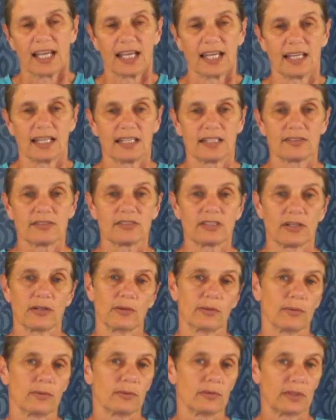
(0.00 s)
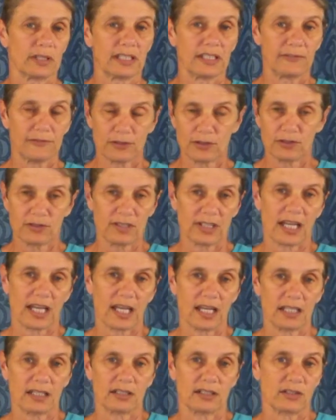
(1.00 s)
And so if you do
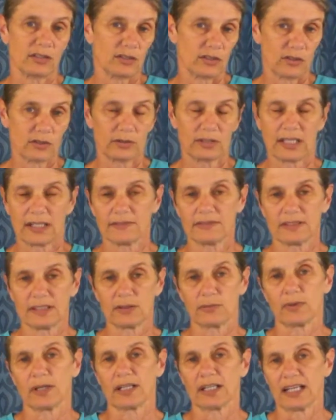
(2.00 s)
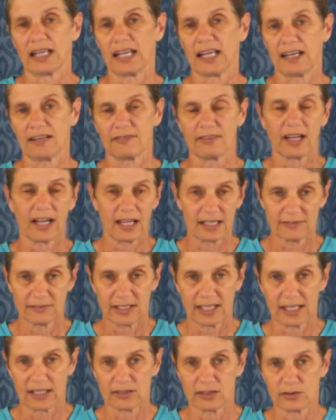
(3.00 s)
that, you definitely want to have high
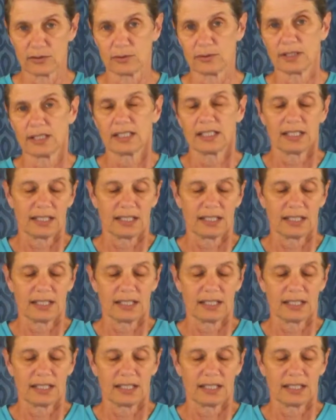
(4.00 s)
value,